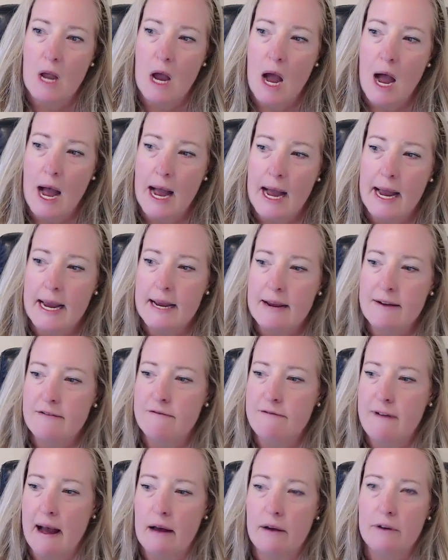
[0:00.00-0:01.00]
I
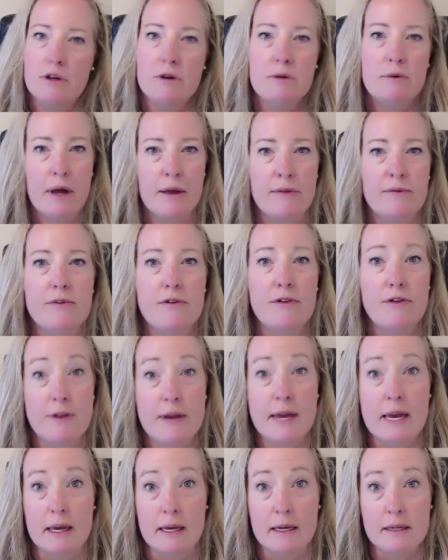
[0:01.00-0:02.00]
valued other
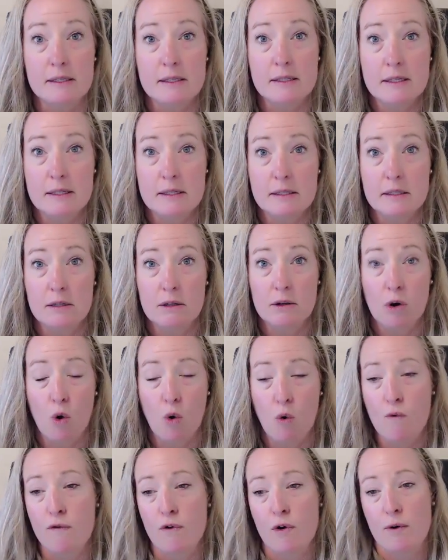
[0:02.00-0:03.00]
things
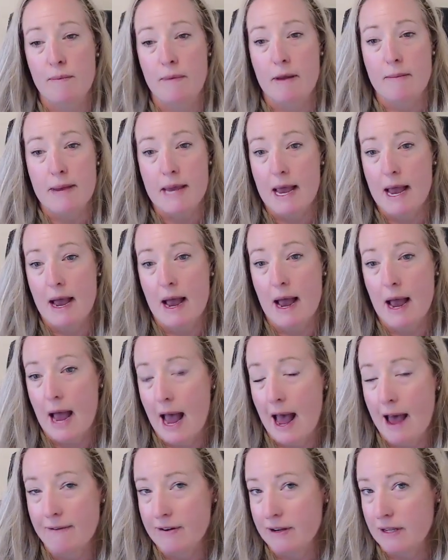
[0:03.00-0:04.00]
over maybe
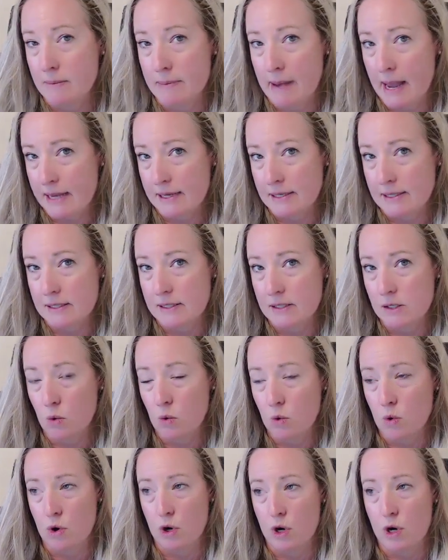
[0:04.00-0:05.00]
having the best,
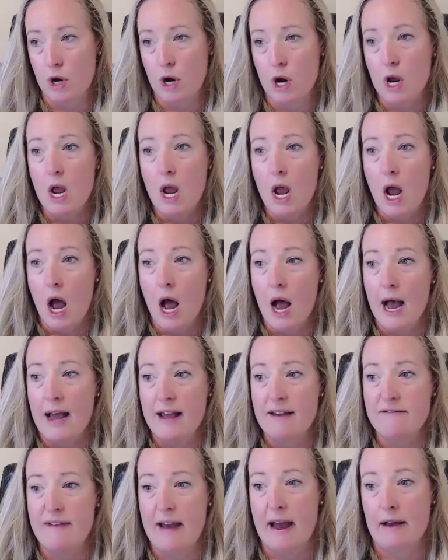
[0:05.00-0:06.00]
or
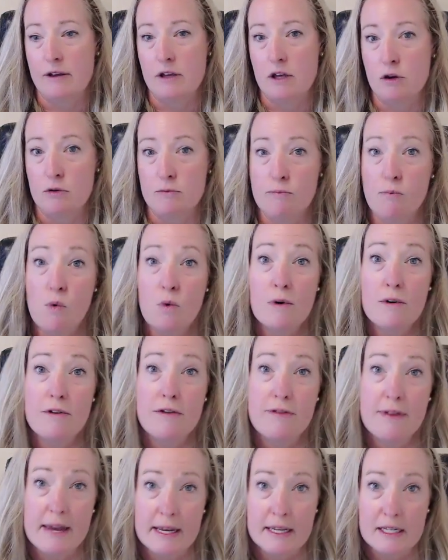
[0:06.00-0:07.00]
I valued more
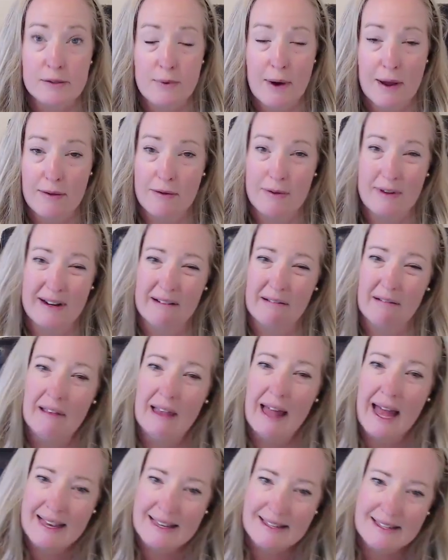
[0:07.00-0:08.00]
things rather than
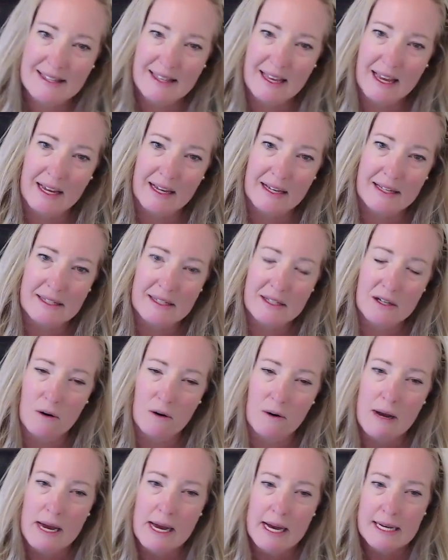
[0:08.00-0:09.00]
less things.
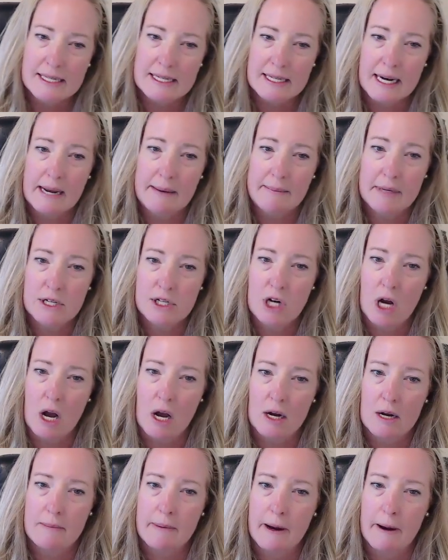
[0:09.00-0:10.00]
So today I'm going to
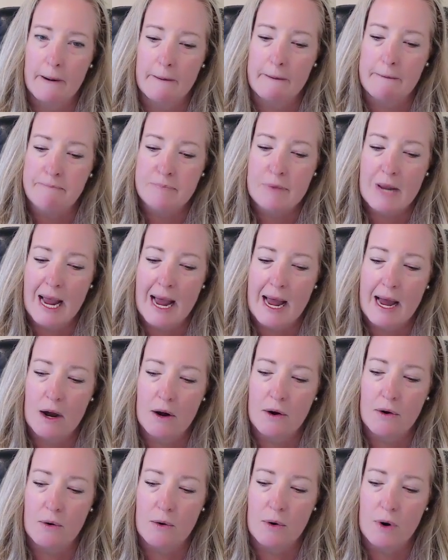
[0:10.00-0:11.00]
talk about
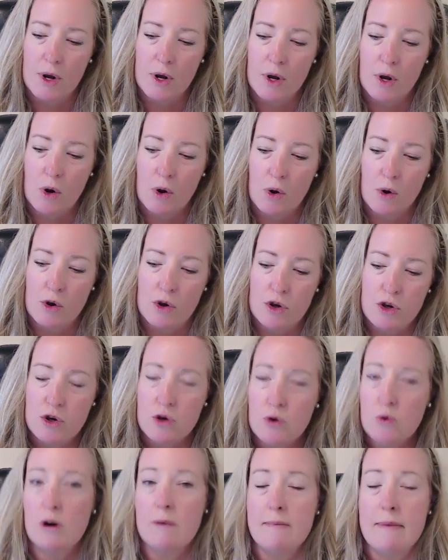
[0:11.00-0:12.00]
how
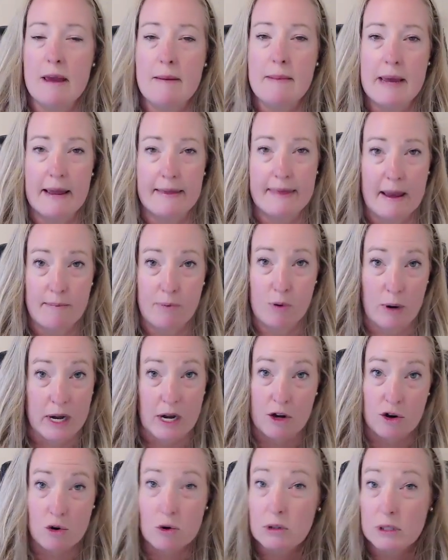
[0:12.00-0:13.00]
you are maybe at that point
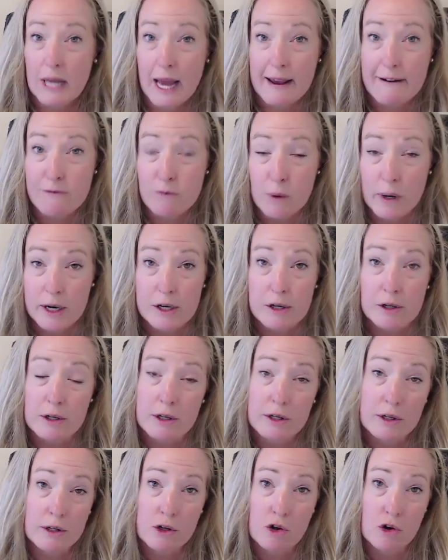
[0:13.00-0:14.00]
in your life where
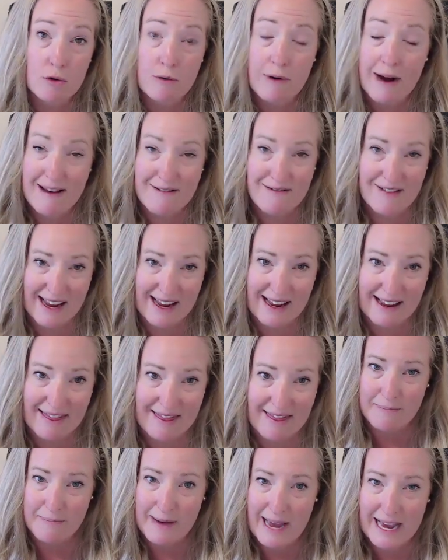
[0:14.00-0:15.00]
you're craving
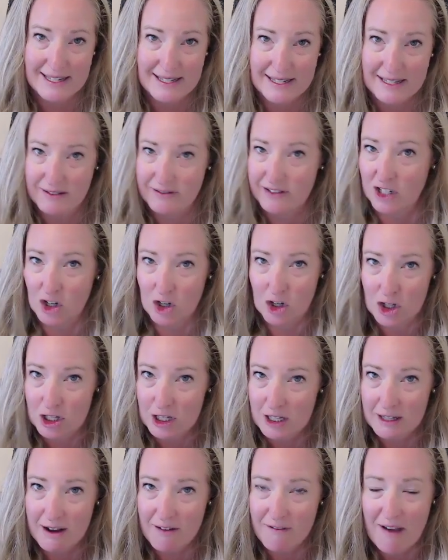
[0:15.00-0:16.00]
best of it
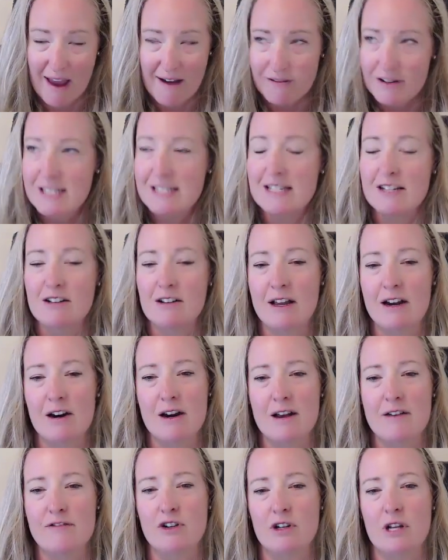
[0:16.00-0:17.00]
all, of every single
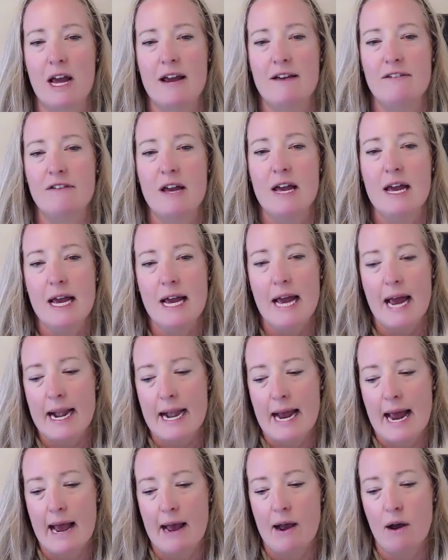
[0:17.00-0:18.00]
area of your life, and
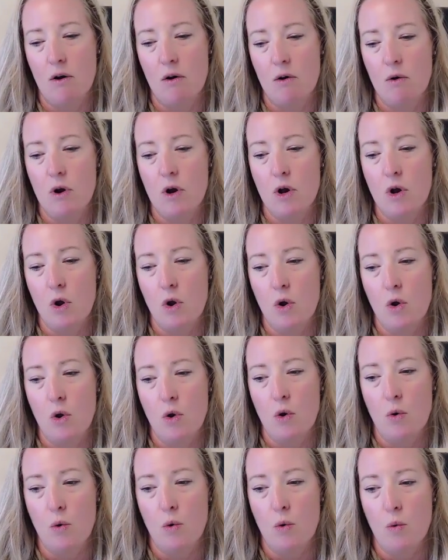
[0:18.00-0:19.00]
how
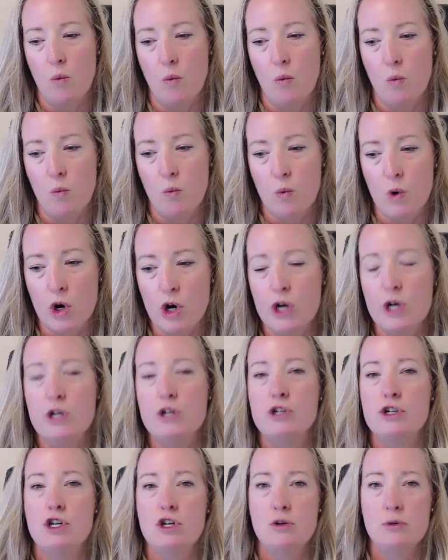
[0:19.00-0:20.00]
we're
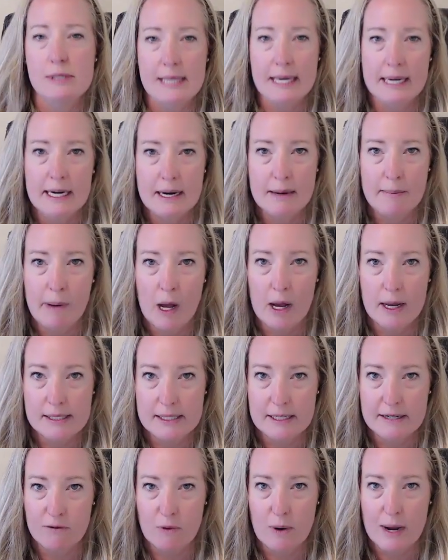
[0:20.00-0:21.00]
going to use that in a
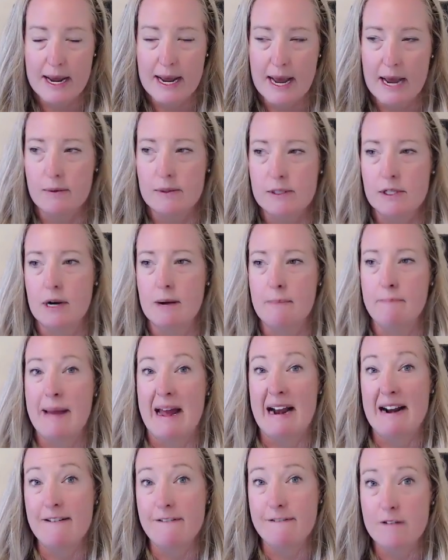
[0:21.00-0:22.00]
positive way, how it's going to
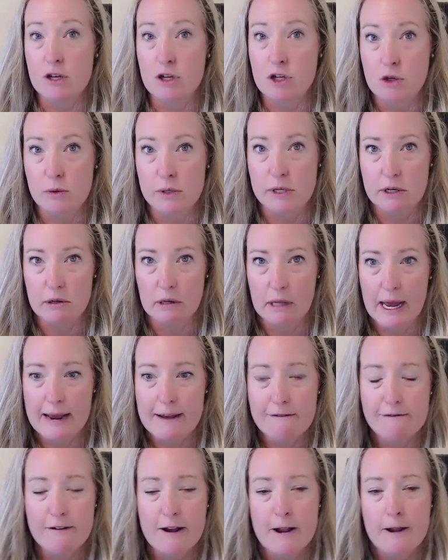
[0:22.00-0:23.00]
benefit you in your
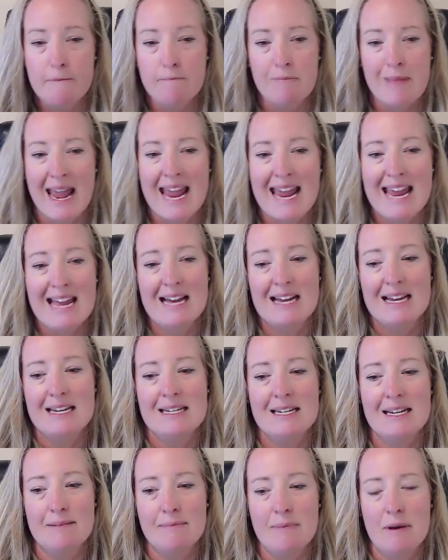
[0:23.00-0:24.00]
life,
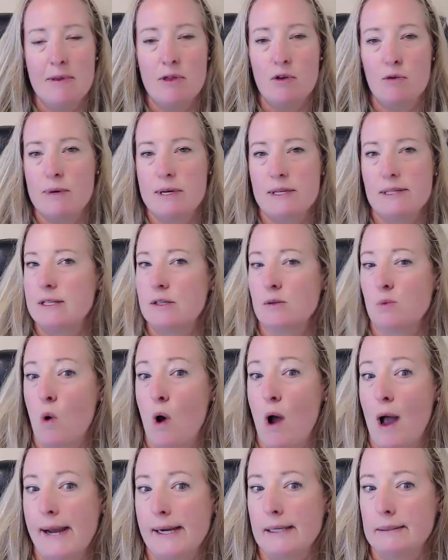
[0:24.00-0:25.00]
and maybe the reasons
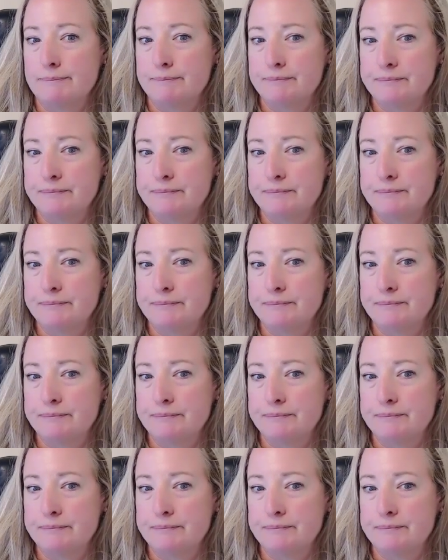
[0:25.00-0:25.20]
why.